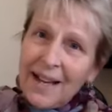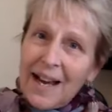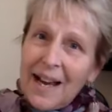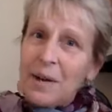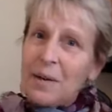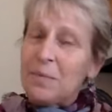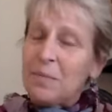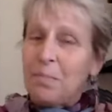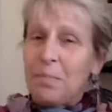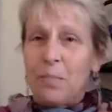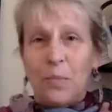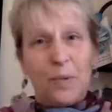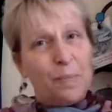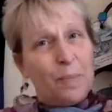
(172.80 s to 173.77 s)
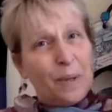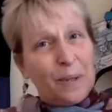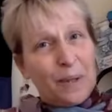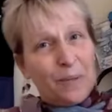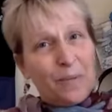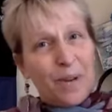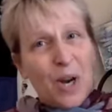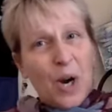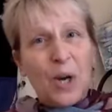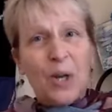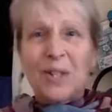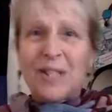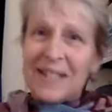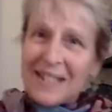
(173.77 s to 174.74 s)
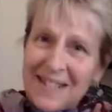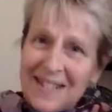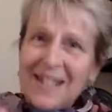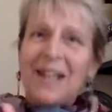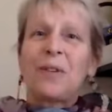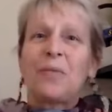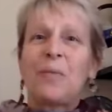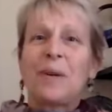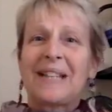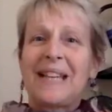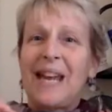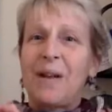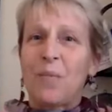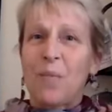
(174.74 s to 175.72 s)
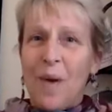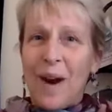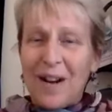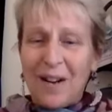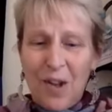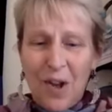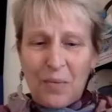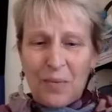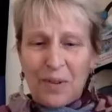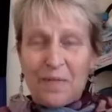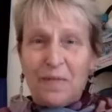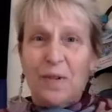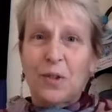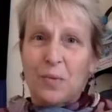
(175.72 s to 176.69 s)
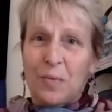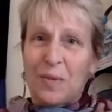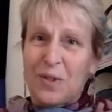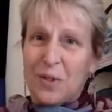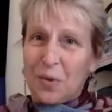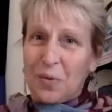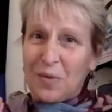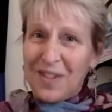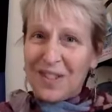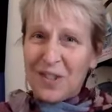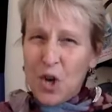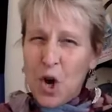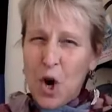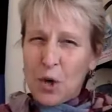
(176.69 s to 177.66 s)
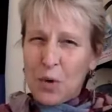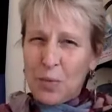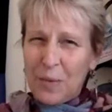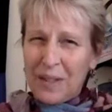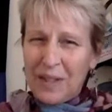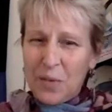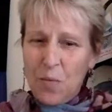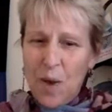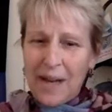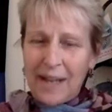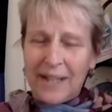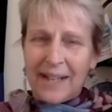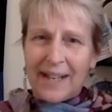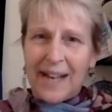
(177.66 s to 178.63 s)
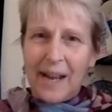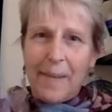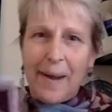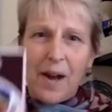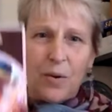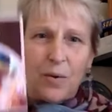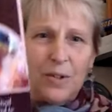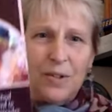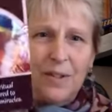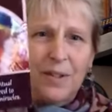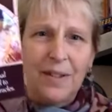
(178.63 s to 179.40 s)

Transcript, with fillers: I was pulling three cards and the second one came right along with the first one. So this card really wanted to come out.